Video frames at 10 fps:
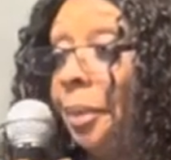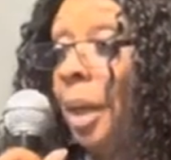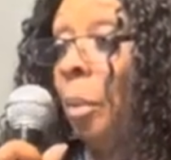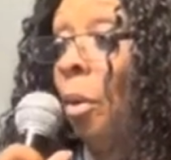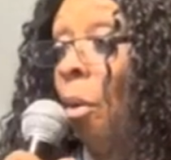
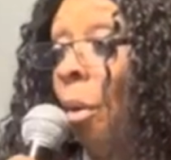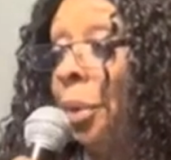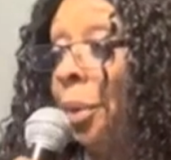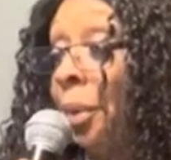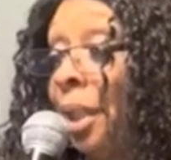I'm
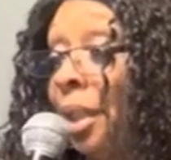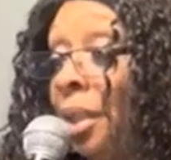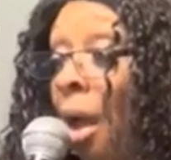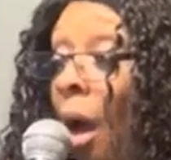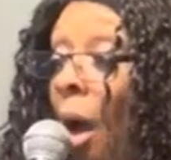going through
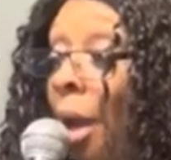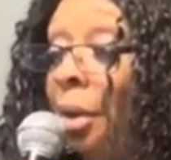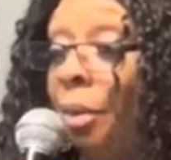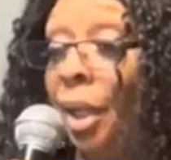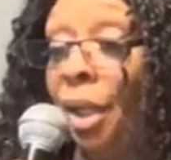this. God
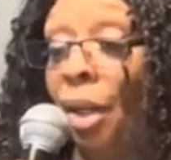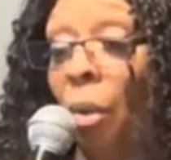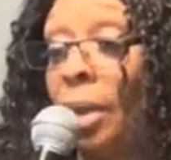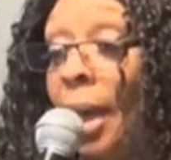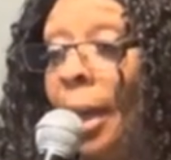know He know
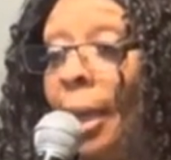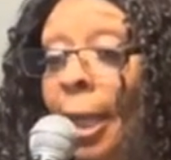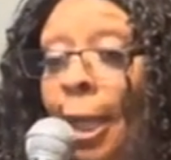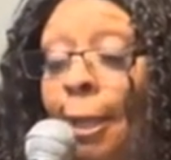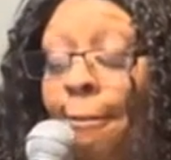what I
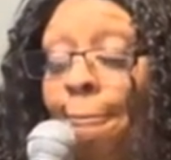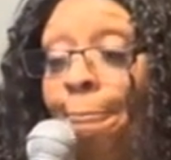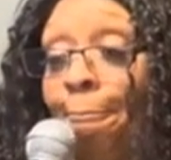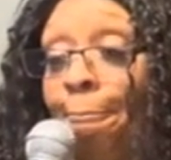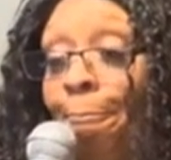need.
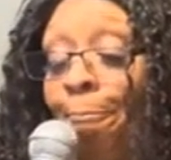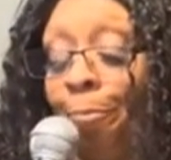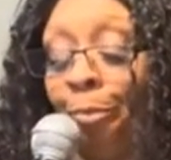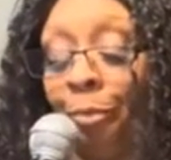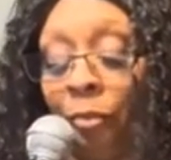Mm.
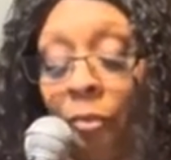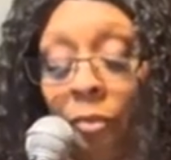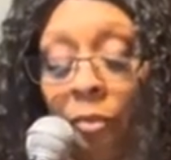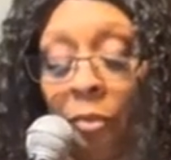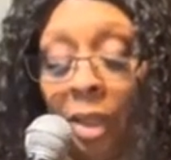
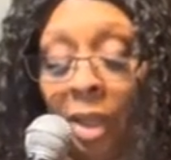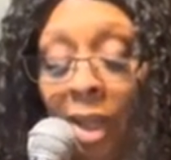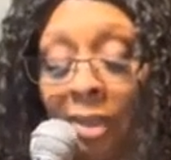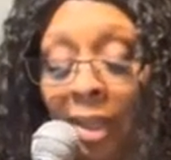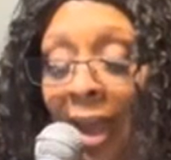But
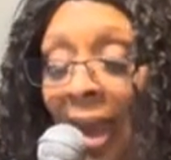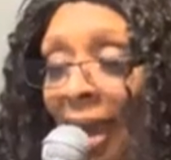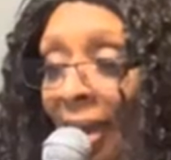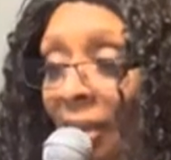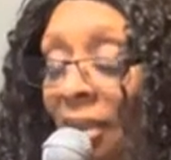God say,
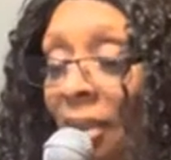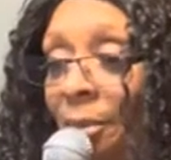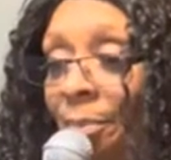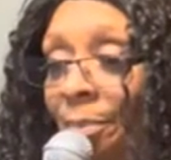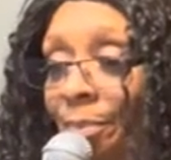ask.
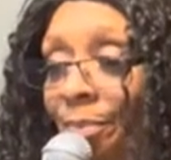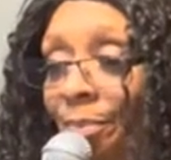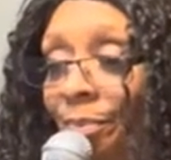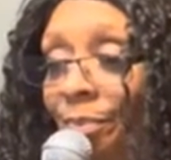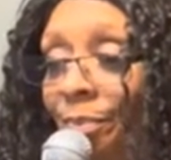Ask.
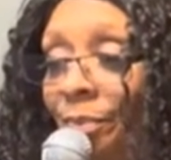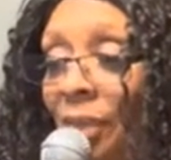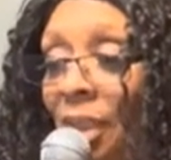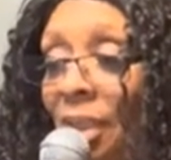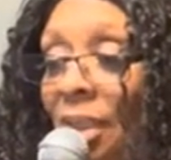
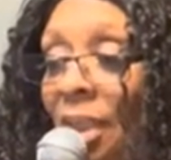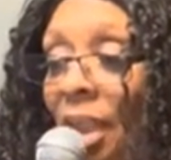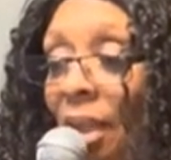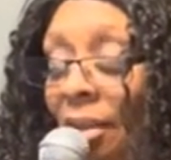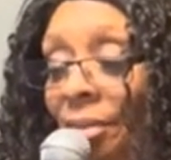
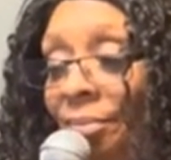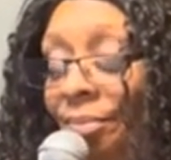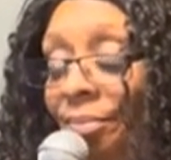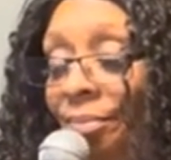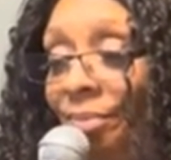Seek.
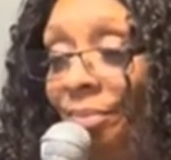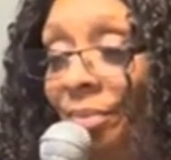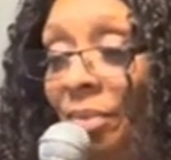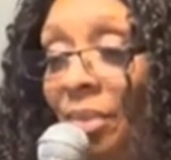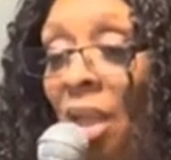
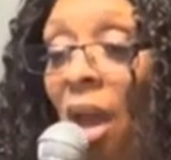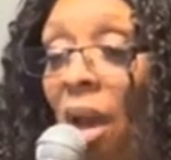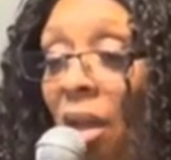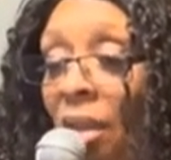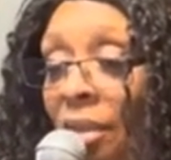Ask.
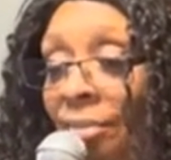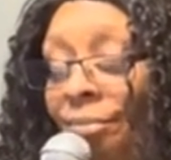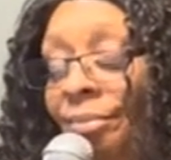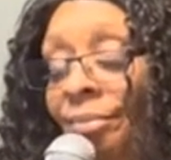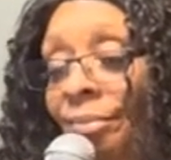Knock.
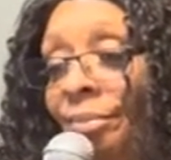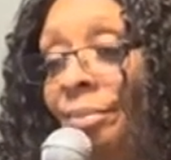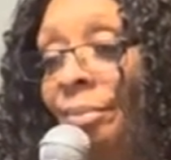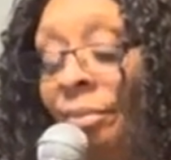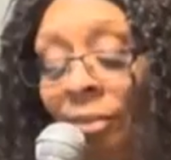
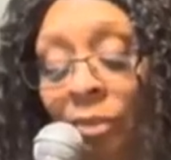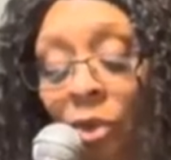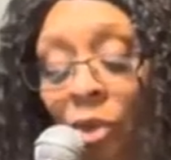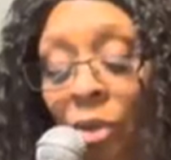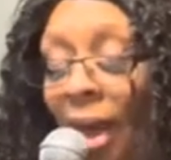Ask.
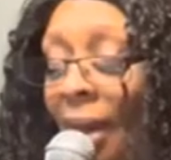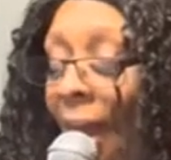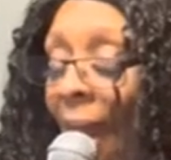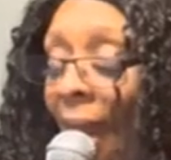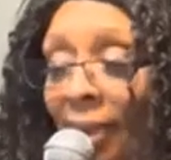You gotta
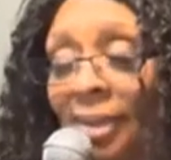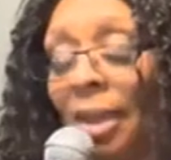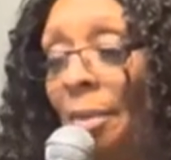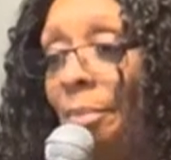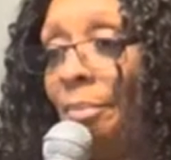ask Him.